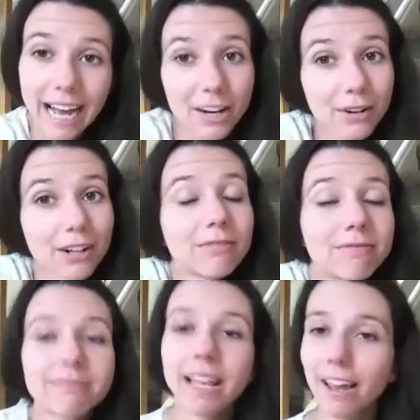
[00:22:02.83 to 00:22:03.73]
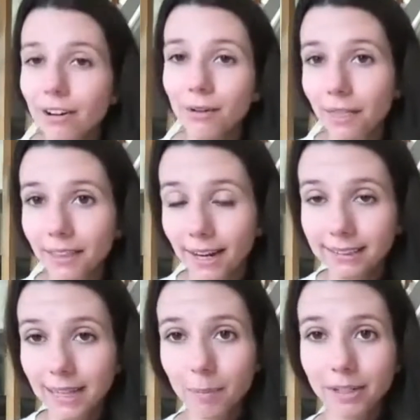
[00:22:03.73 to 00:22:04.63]
I don't know. I don't know when the
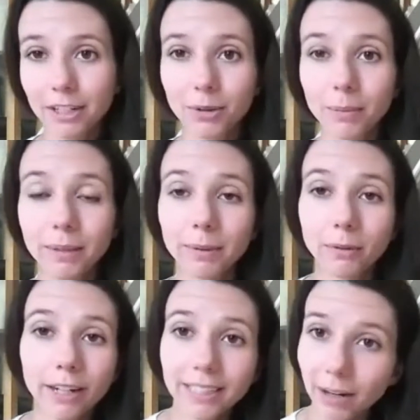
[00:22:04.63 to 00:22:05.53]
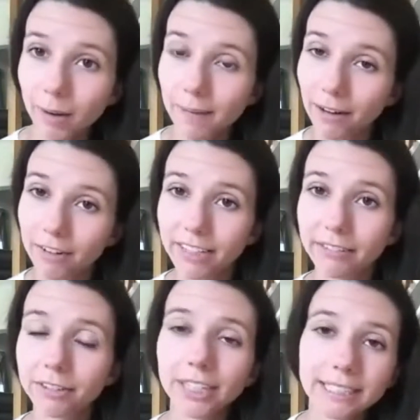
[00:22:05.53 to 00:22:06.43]
next competition will be, but right now I'm out of
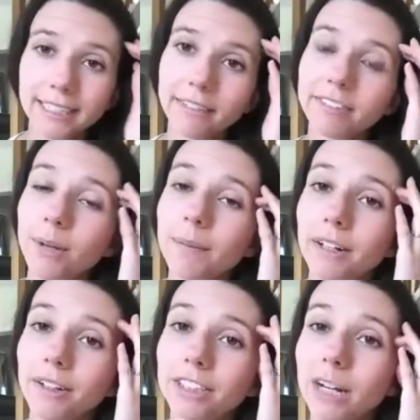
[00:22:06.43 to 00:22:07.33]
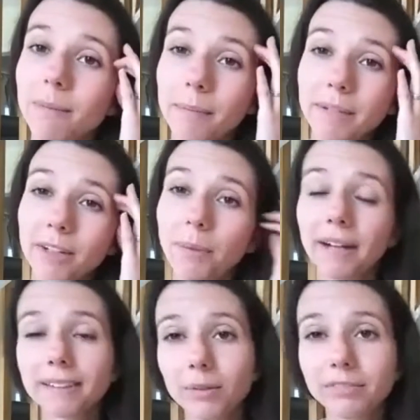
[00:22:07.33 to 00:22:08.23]
giveaway stuff, so I'm going to go check my P.O.
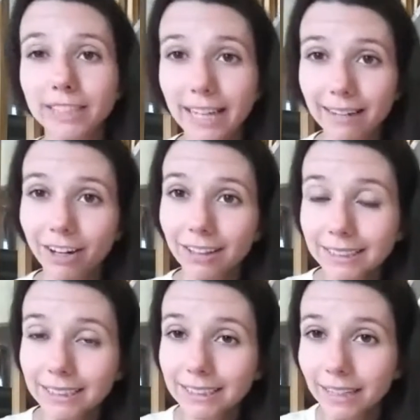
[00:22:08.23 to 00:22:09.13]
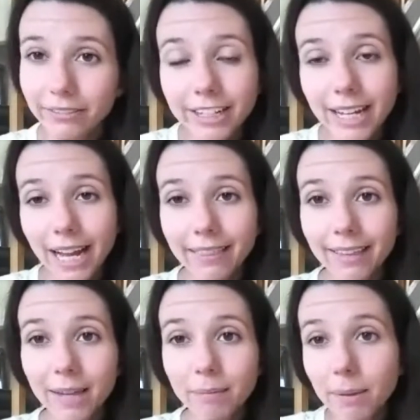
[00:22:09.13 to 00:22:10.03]
box. Hopefully I have Aussie stuff, and
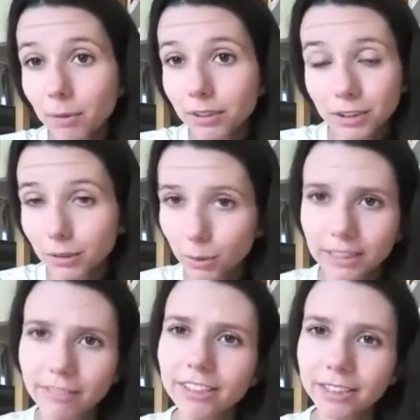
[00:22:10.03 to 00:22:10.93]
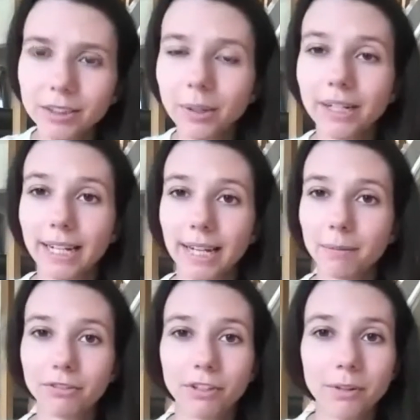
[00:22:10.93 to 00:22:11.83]
then maybe we'll definitely do one
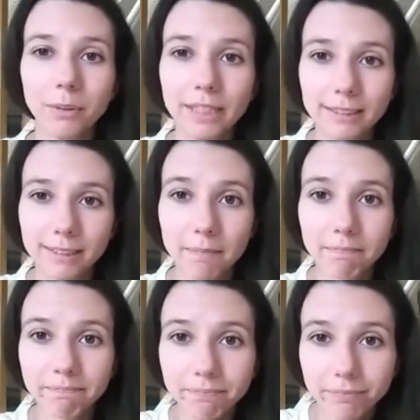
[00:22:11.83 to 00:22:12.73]
again before the week is up.